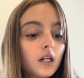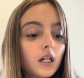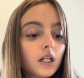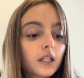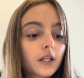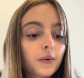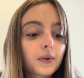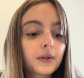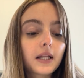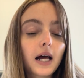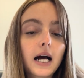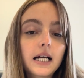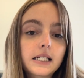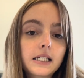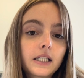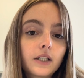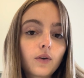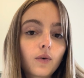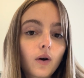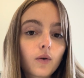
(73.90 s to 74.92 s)
They were last
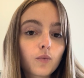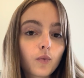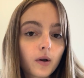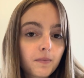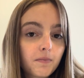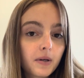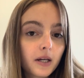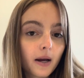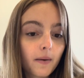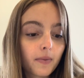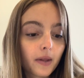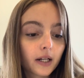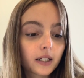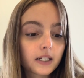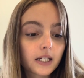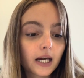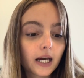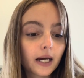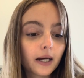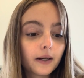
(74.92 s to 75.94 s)
seen around 1 p.m. that
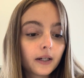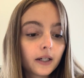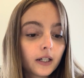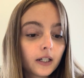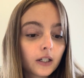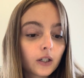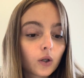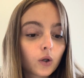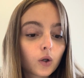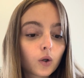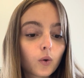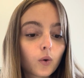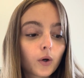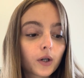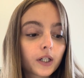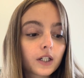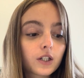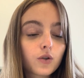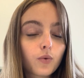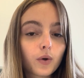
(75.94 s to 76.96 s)
day,
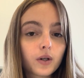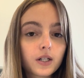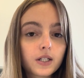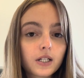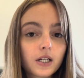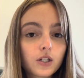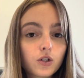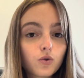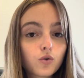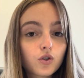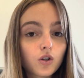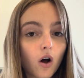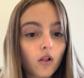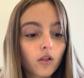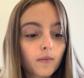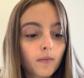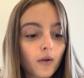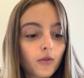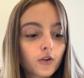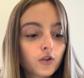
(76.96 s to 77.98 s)
according to witnesses who saw
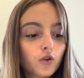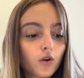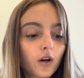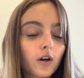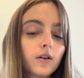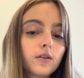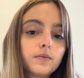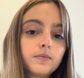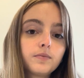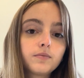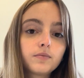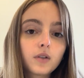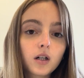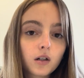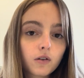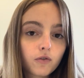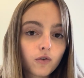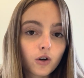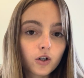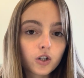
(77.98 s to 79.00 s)
them on the trail.
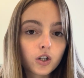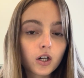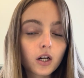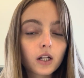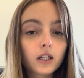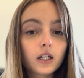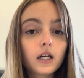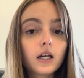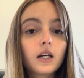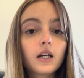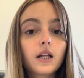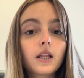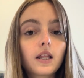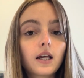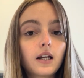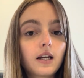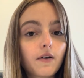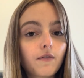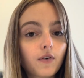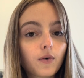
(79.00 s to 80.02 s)
Unfortunately, they
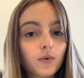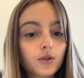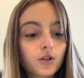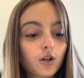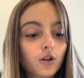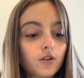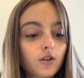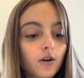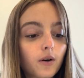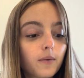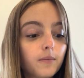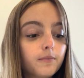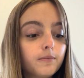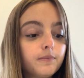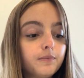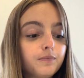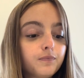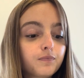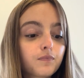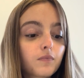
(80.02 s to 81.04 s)
never returned home.
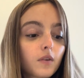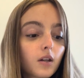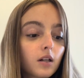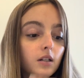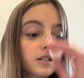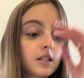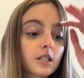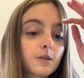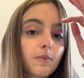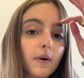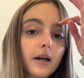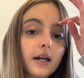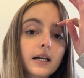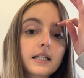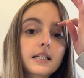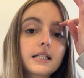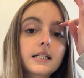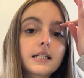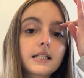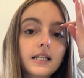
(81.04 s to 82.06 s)
Despite
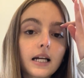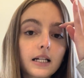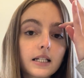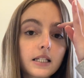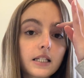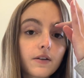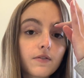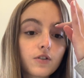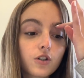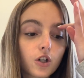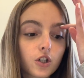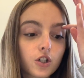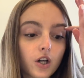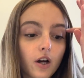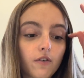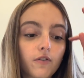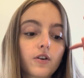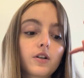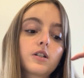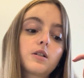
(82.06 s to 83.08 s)
extensive search
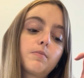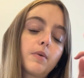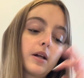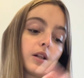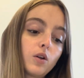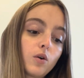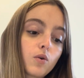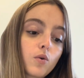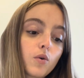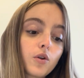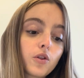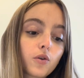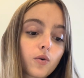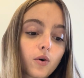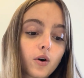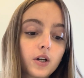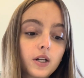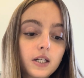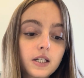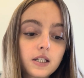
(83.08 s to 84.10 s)
efforts by local
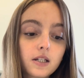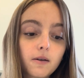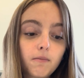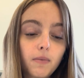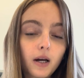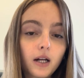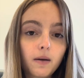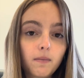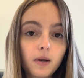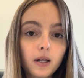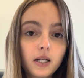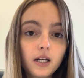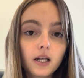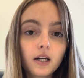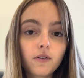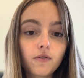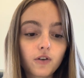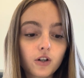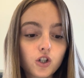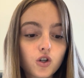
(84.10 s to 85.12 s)
authorities, Panamanian
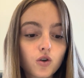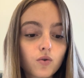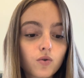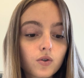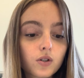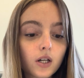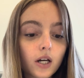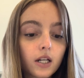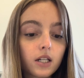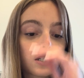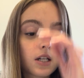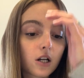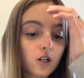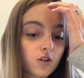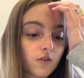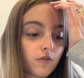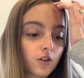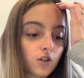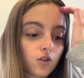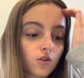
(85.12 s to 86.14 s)
officials, and Dutch
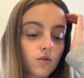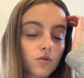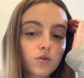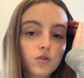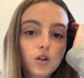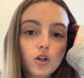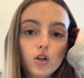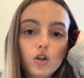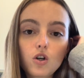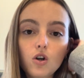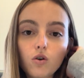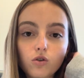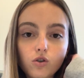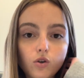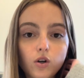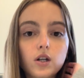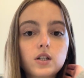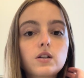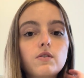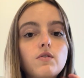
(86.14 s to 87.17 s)
officials, no
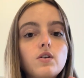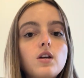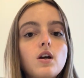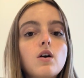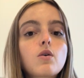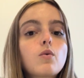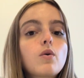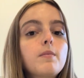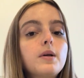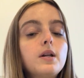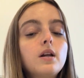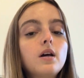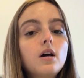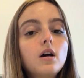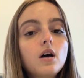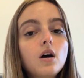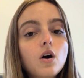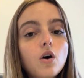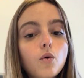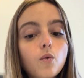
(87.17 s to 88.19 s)
trace of the young woman
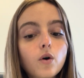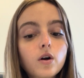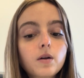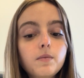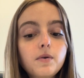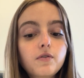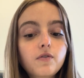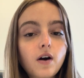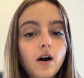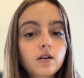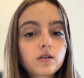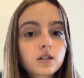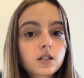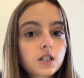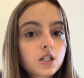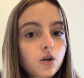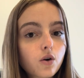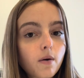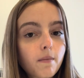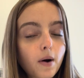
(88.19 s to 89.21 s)
were to be found
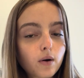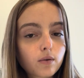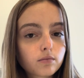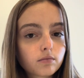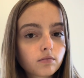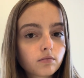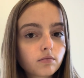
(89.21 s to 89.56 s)
until about